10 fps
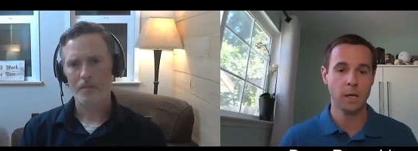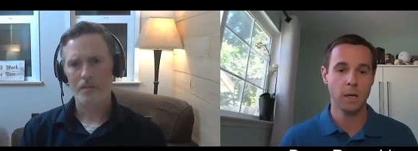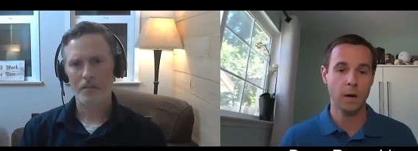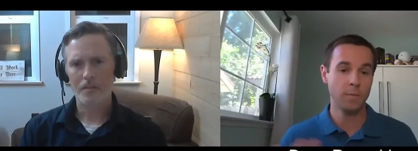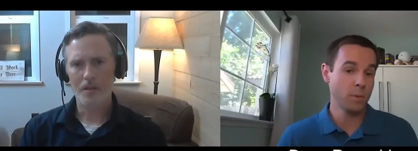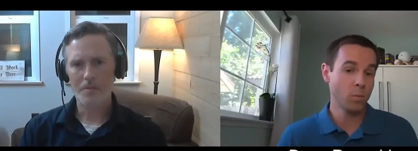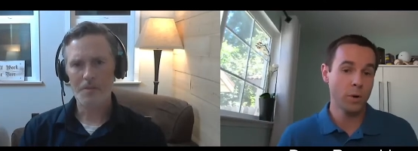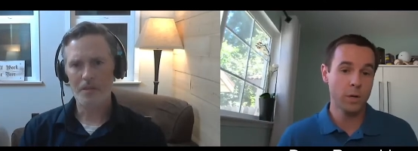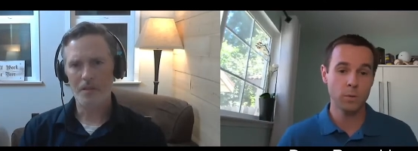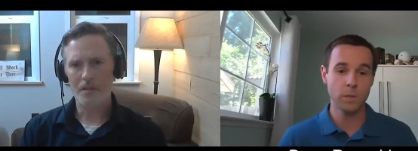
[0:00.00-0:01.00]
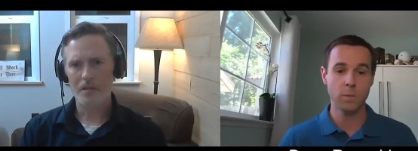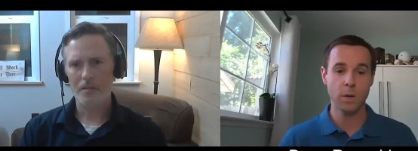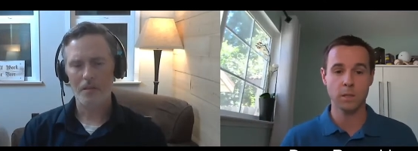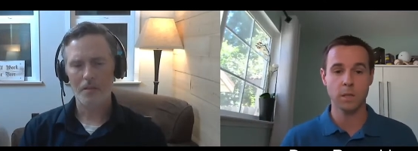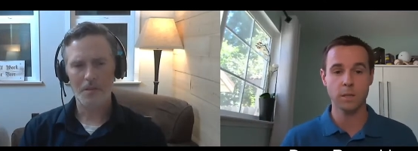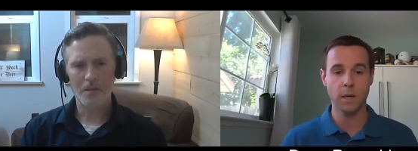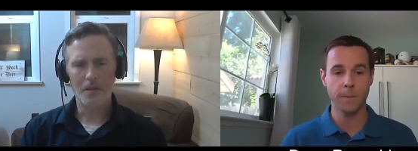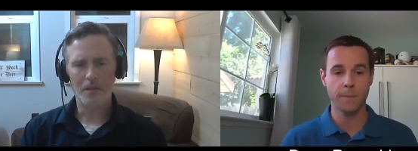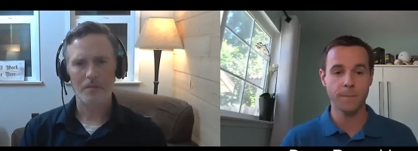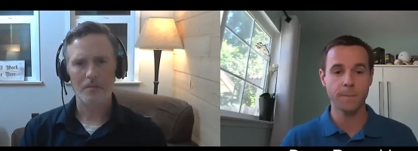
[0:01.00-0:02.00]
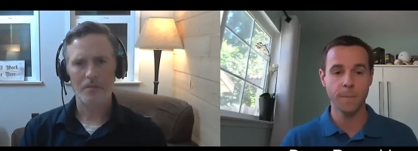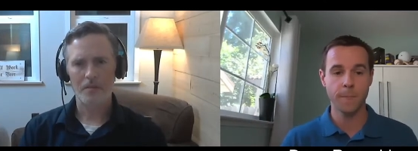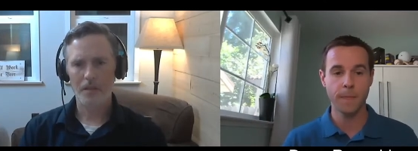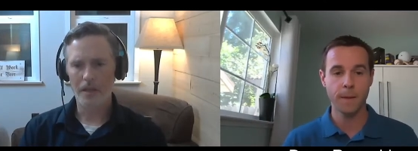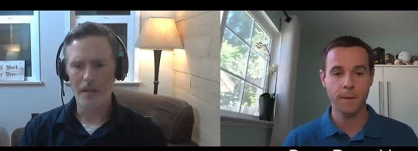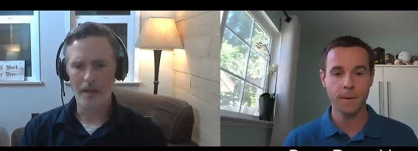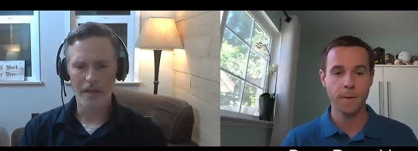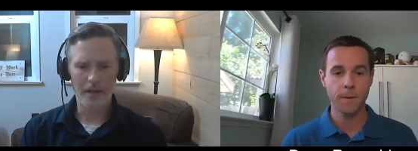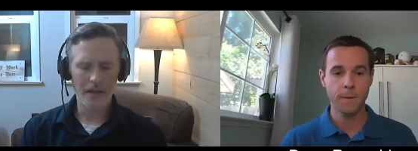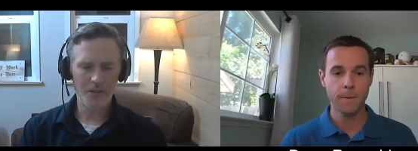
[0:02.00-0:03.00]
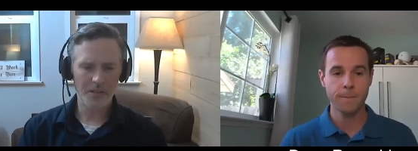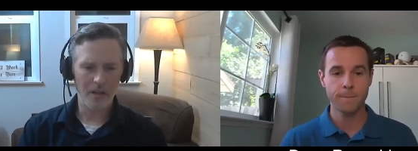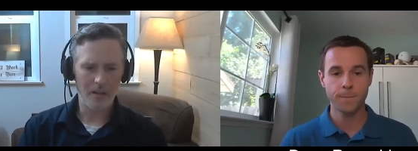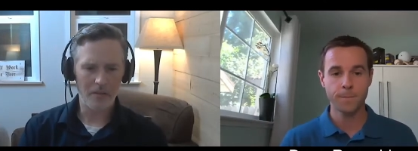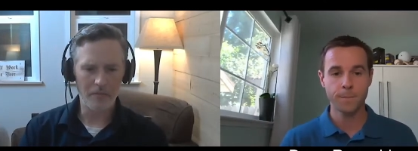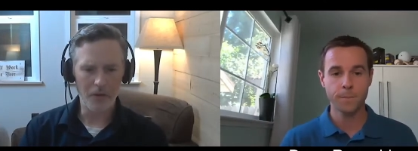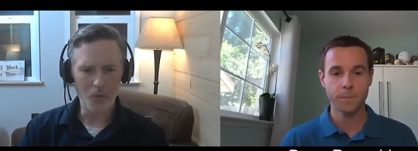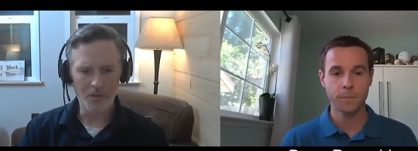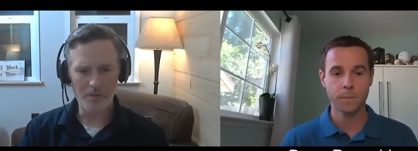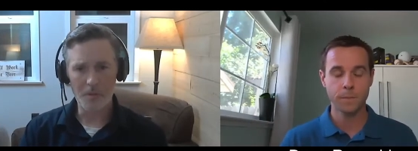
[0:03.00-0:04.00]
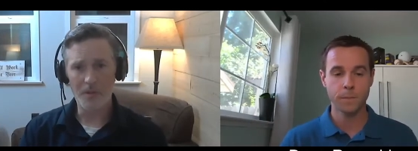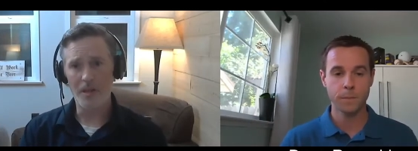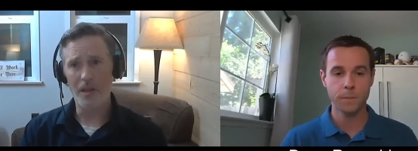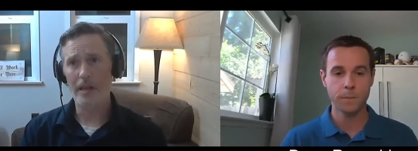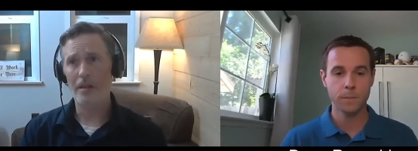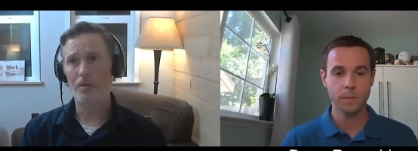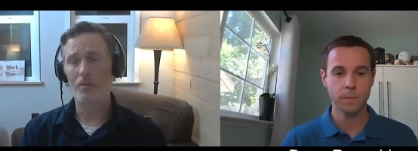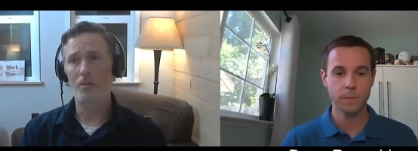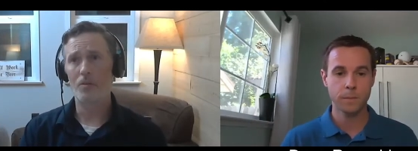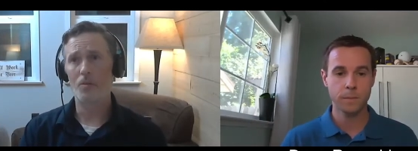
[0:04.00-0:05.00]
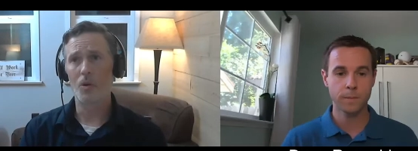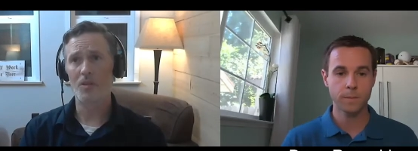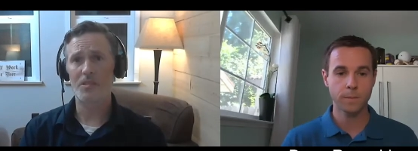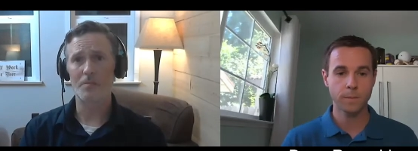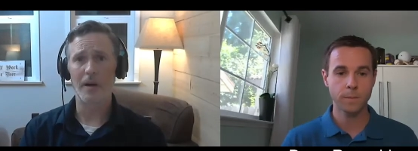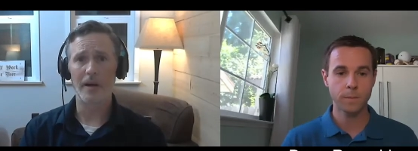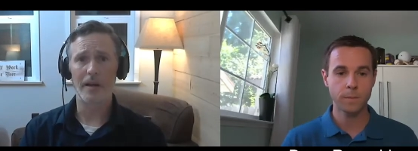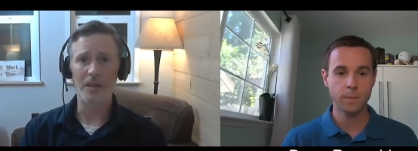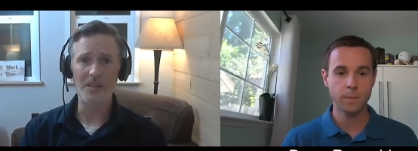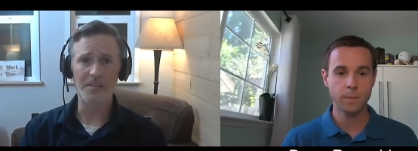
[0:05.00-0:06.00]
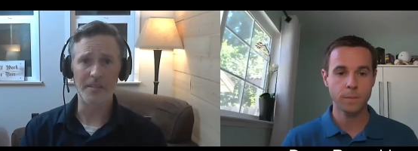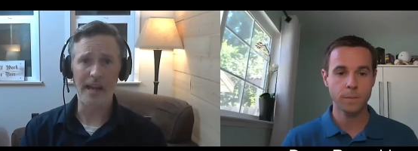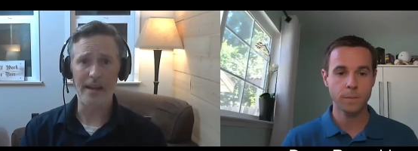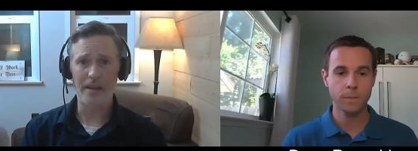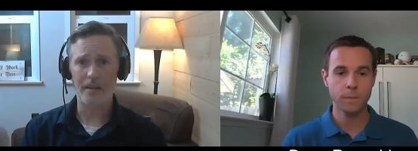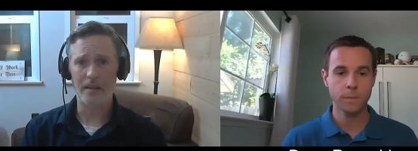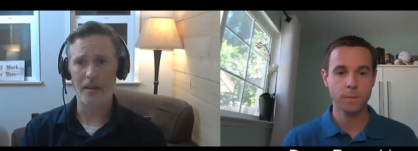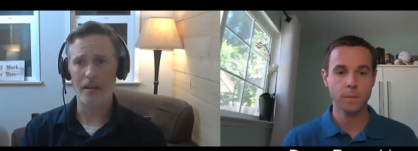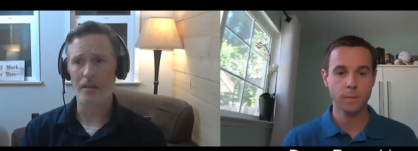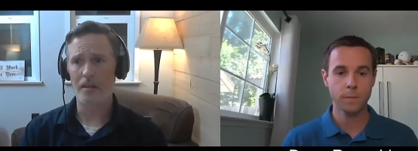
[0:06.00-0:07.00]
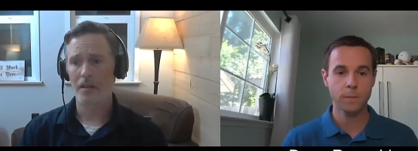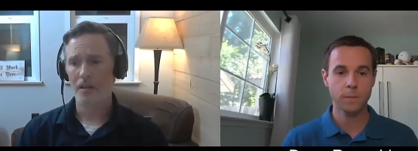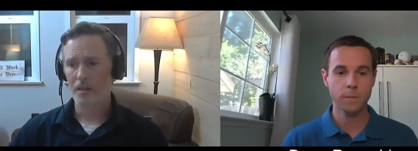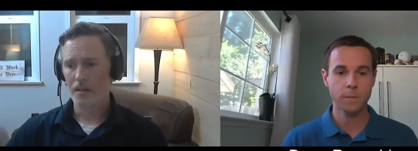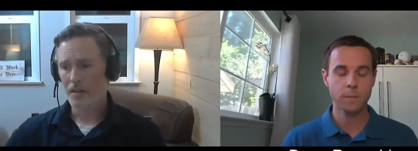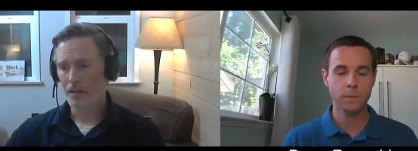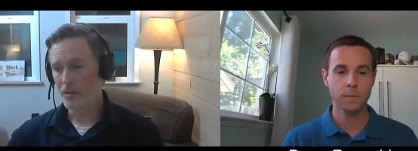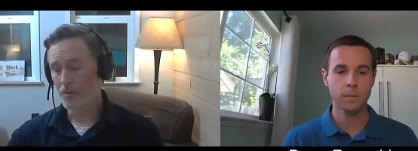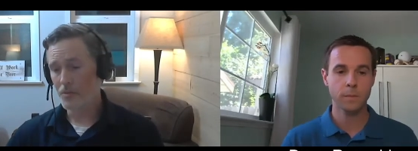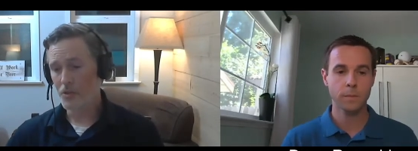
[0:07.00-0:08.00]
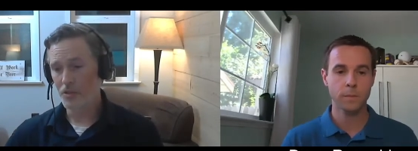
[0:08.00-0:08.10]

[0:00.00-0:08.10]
Speaker 1: No, absolutely. Absolutely. Like
Speaker 2: yeah. And I, I just got off the phone with someone today who wants to buy an E S A C, and you know, she